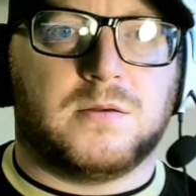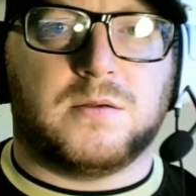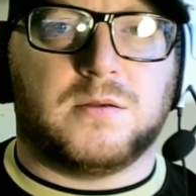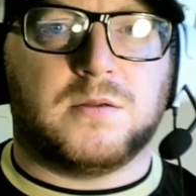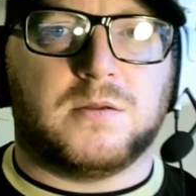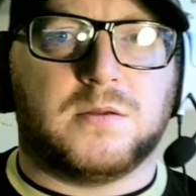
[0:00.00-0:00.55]

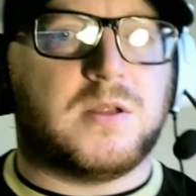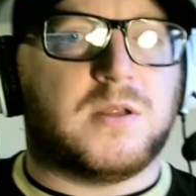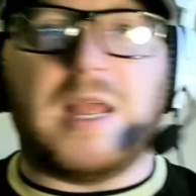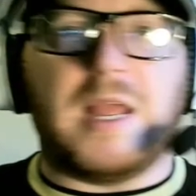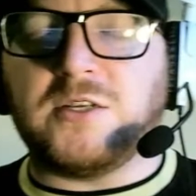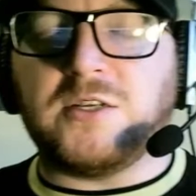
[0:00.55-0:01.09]
it just
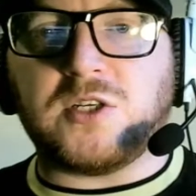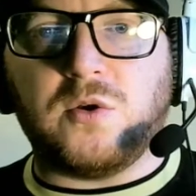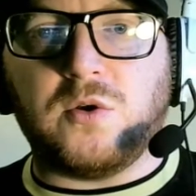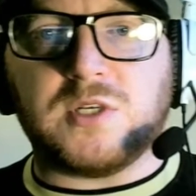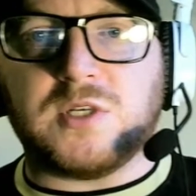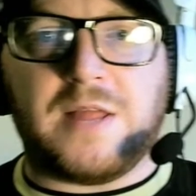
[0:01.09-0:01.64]
looks like the
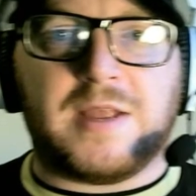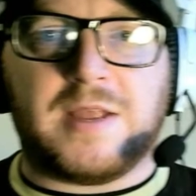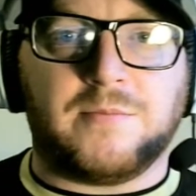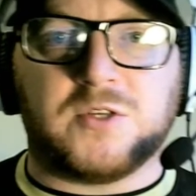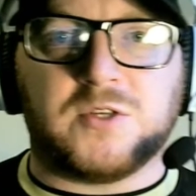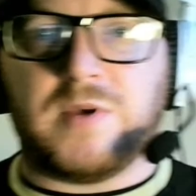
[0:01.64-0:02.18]
camera's
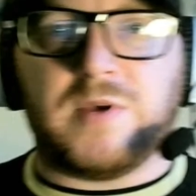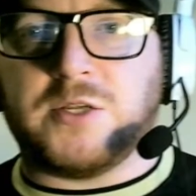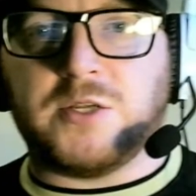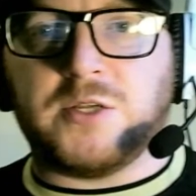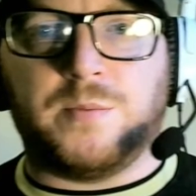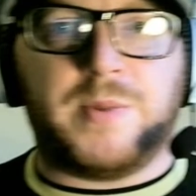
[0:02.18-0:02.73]
really
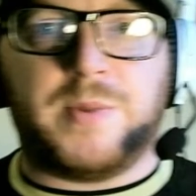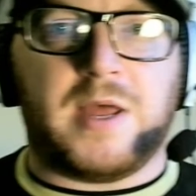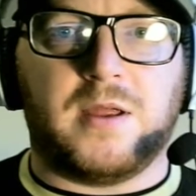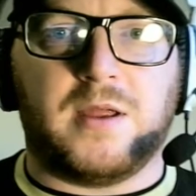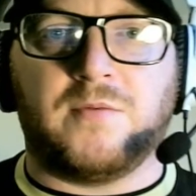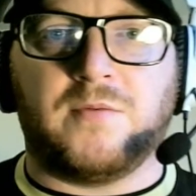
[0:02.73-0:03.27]
jumpy and
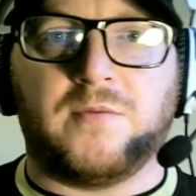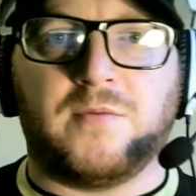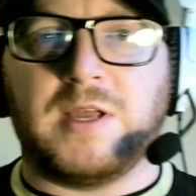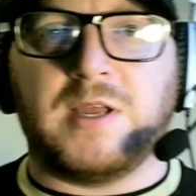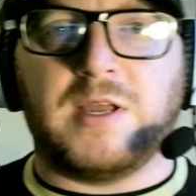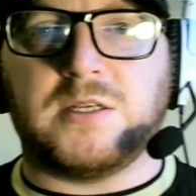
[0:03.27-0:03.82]
really, like,
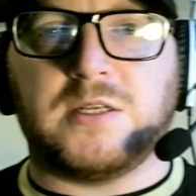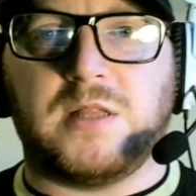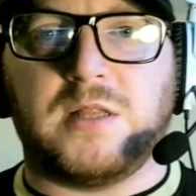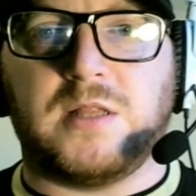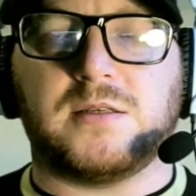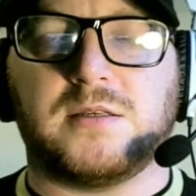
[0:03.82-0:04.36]

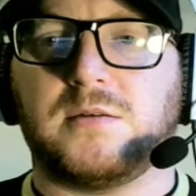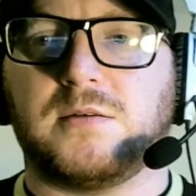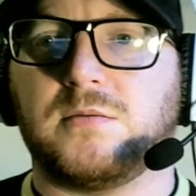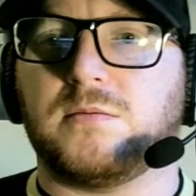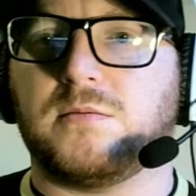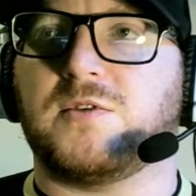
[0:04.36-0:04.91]
for
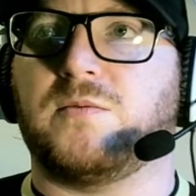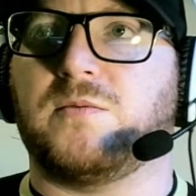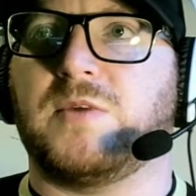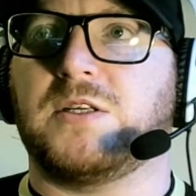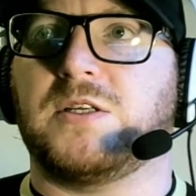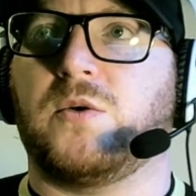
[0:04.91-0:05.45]
some reason going
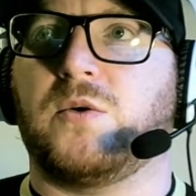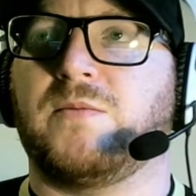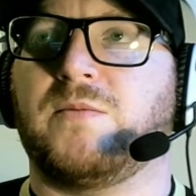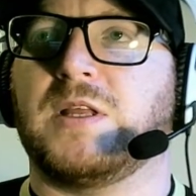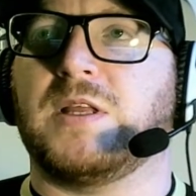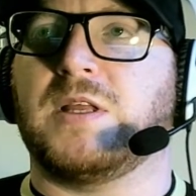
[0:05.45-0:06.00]
really
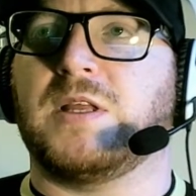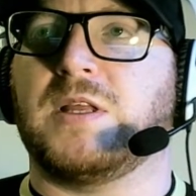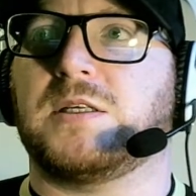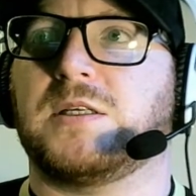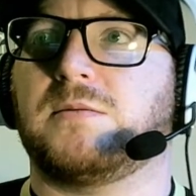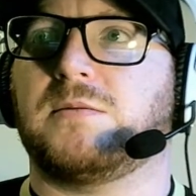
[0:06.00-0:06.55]

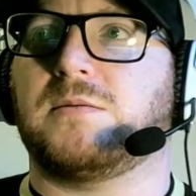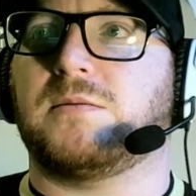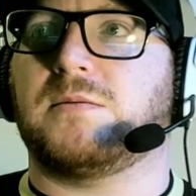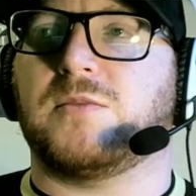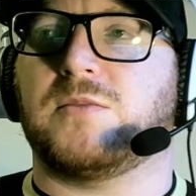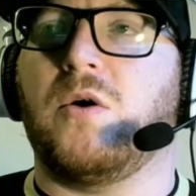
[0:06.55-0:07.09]
slow, a
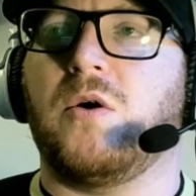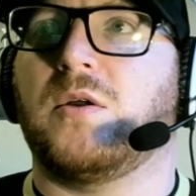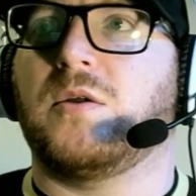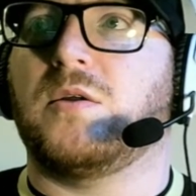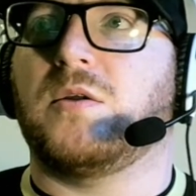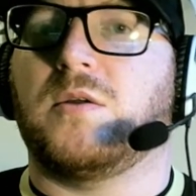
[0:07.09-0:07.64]

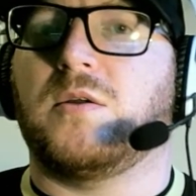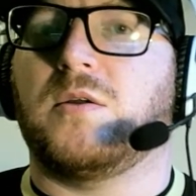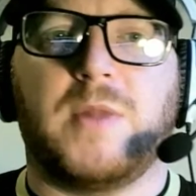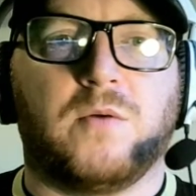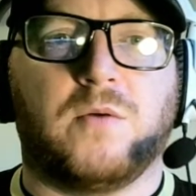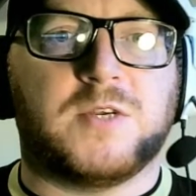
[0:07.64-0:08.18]
bit
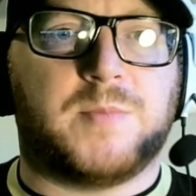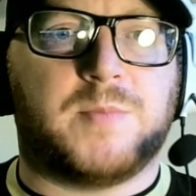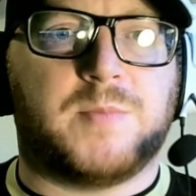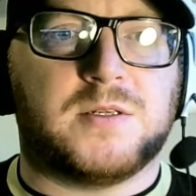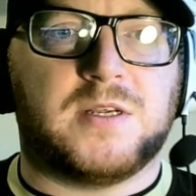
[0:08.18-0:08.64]
unresponsive.